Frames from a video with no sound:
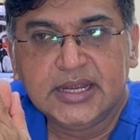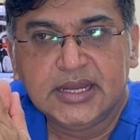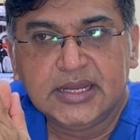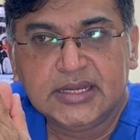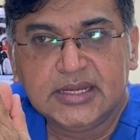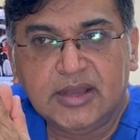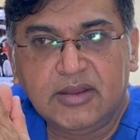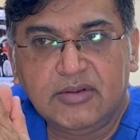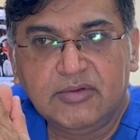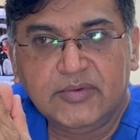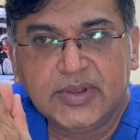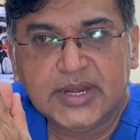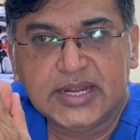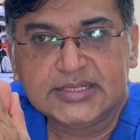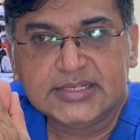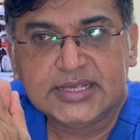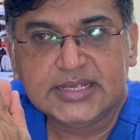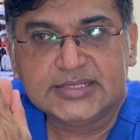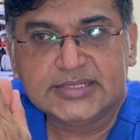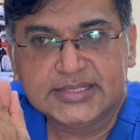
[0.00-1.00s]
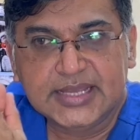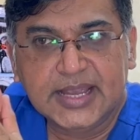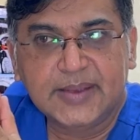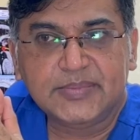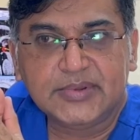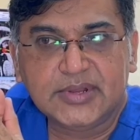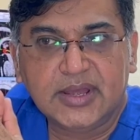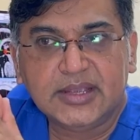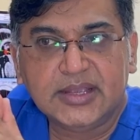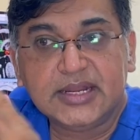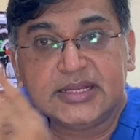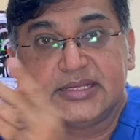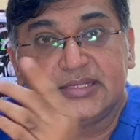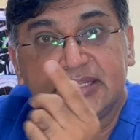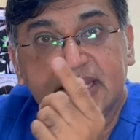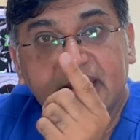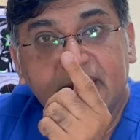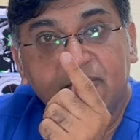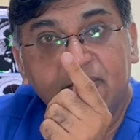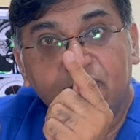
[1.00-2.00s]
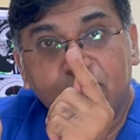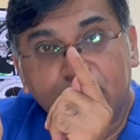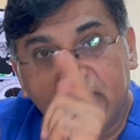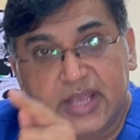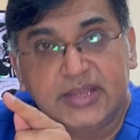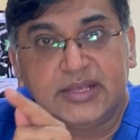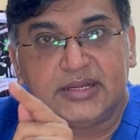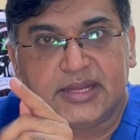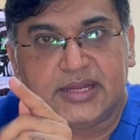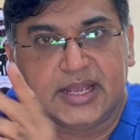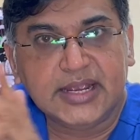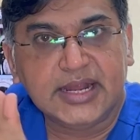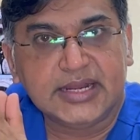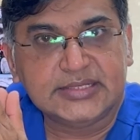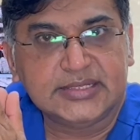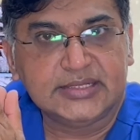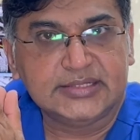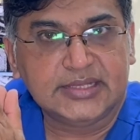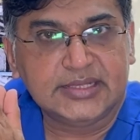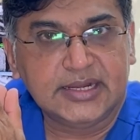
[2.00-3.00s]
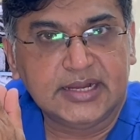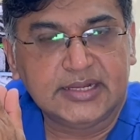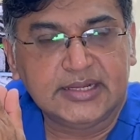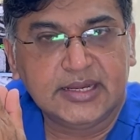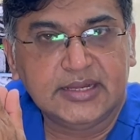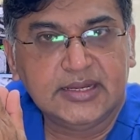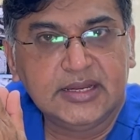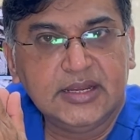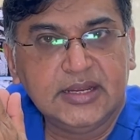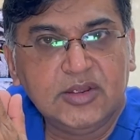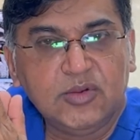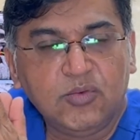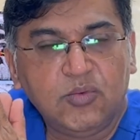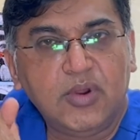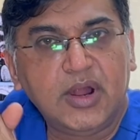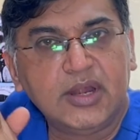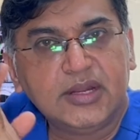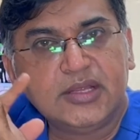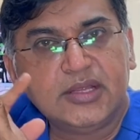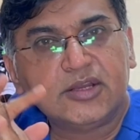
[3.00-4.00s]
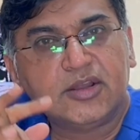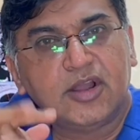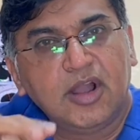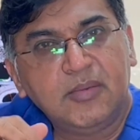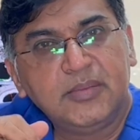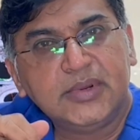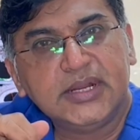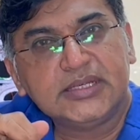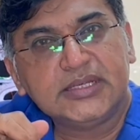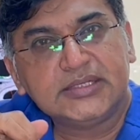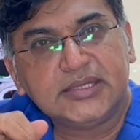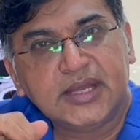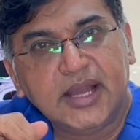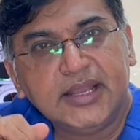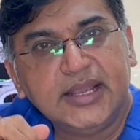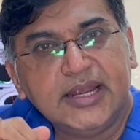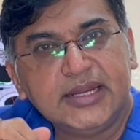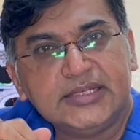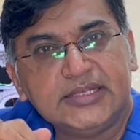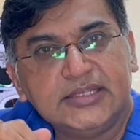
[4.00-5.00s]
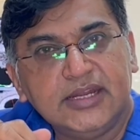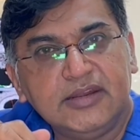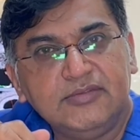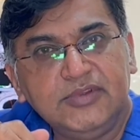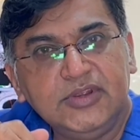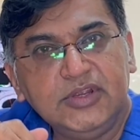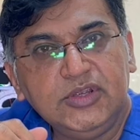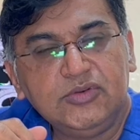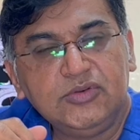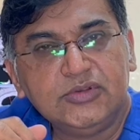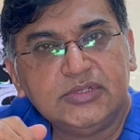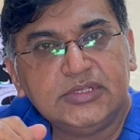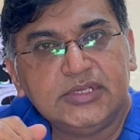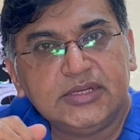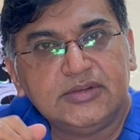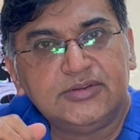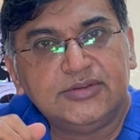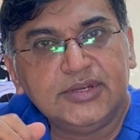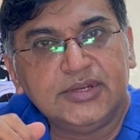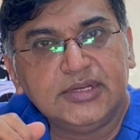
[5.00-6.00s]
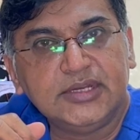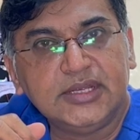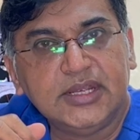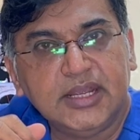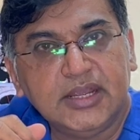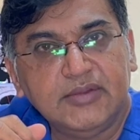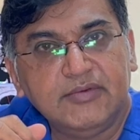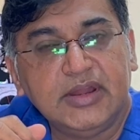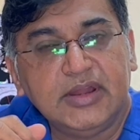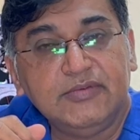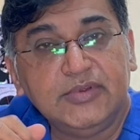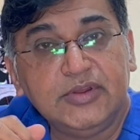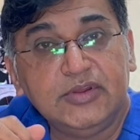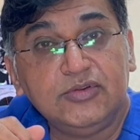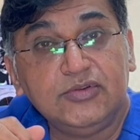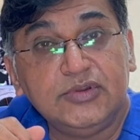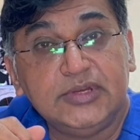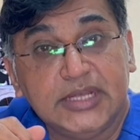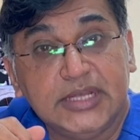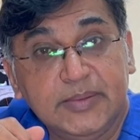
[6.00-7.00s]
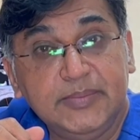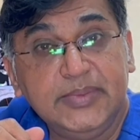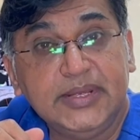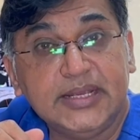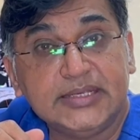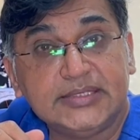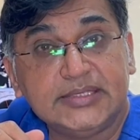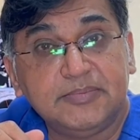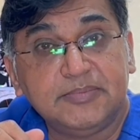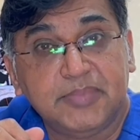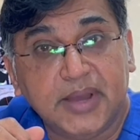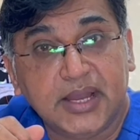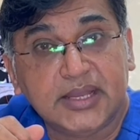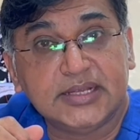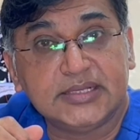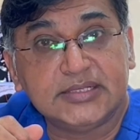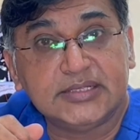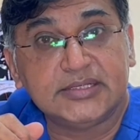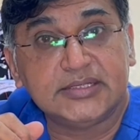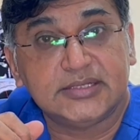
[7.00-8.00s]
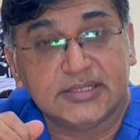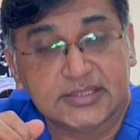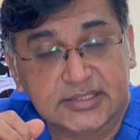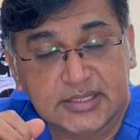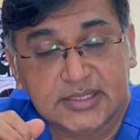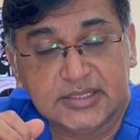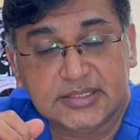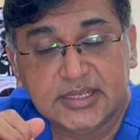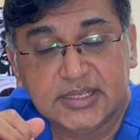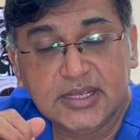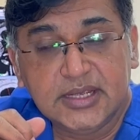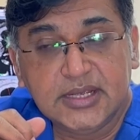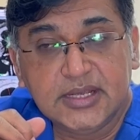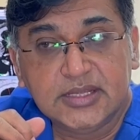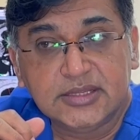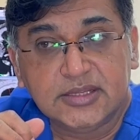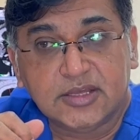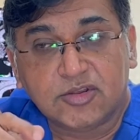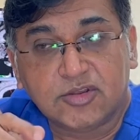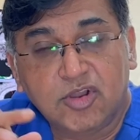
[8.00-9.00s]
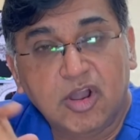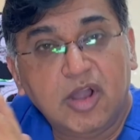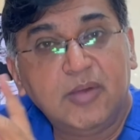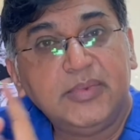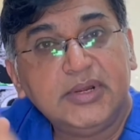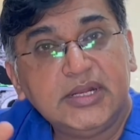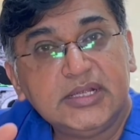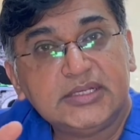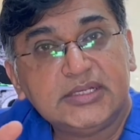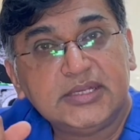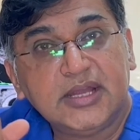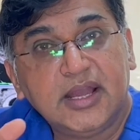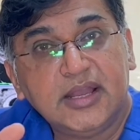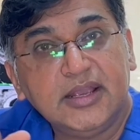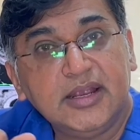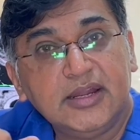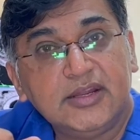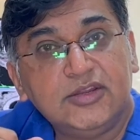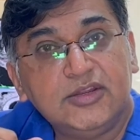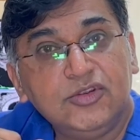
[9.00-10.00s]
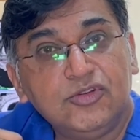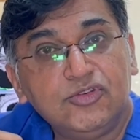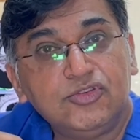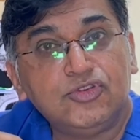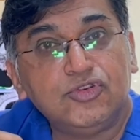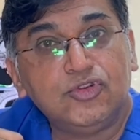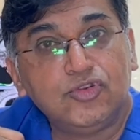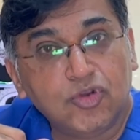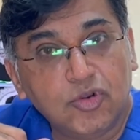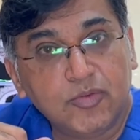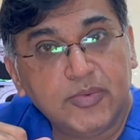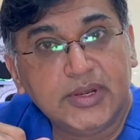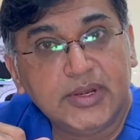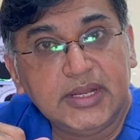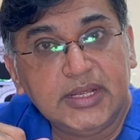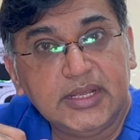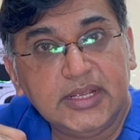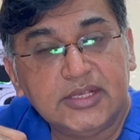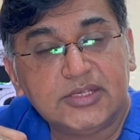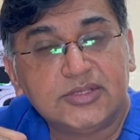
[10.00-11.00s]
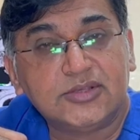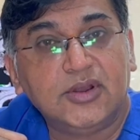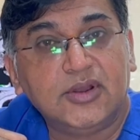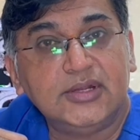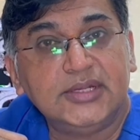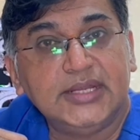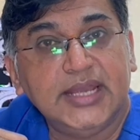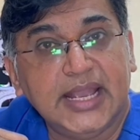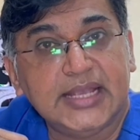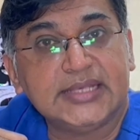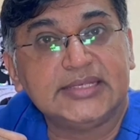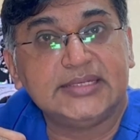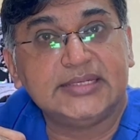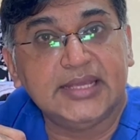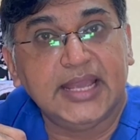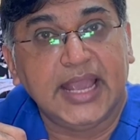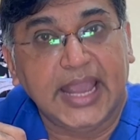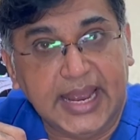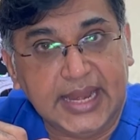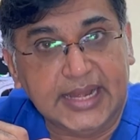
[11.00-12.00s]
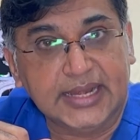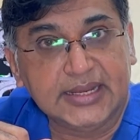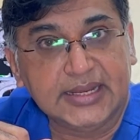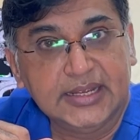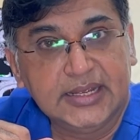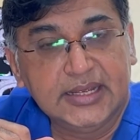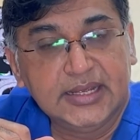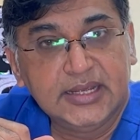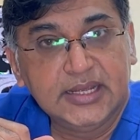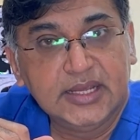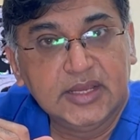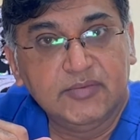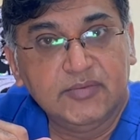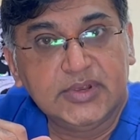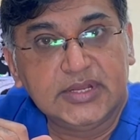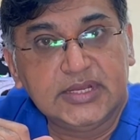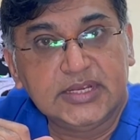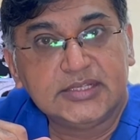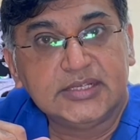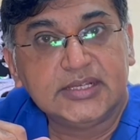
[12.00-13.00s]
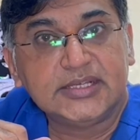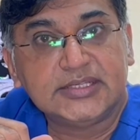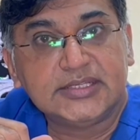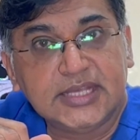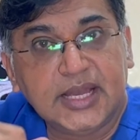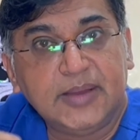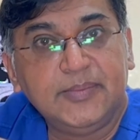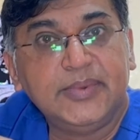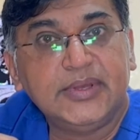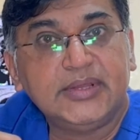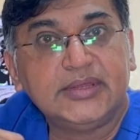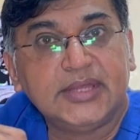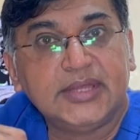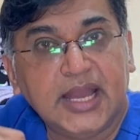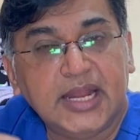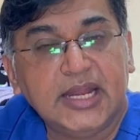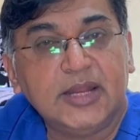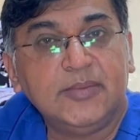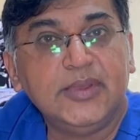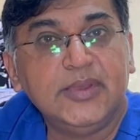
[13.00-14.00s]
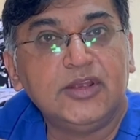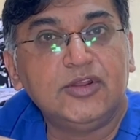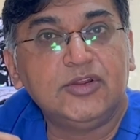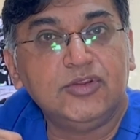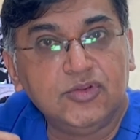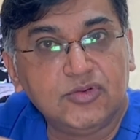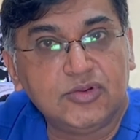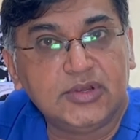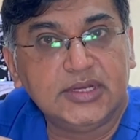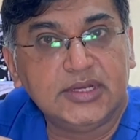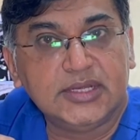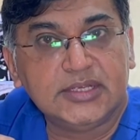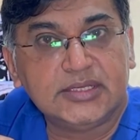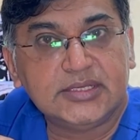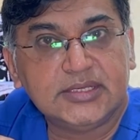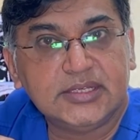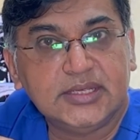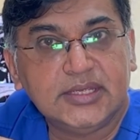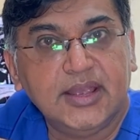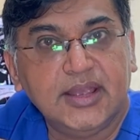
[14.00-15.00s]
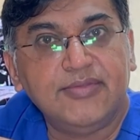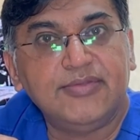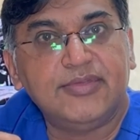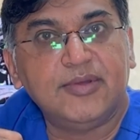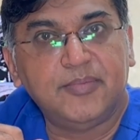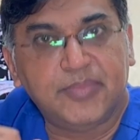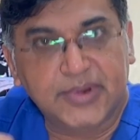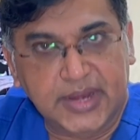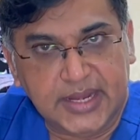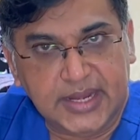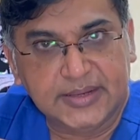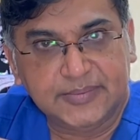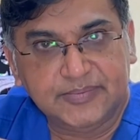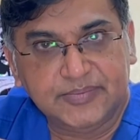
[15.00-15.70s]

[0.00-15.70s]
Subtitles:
Now when I say same targets, same way the targets are selected, what are the commonest targets that we use in treating when we do DBS in Parkinson's disease? The commonest target used globally is called the STN, which is the subthalamic nucleus in the brain.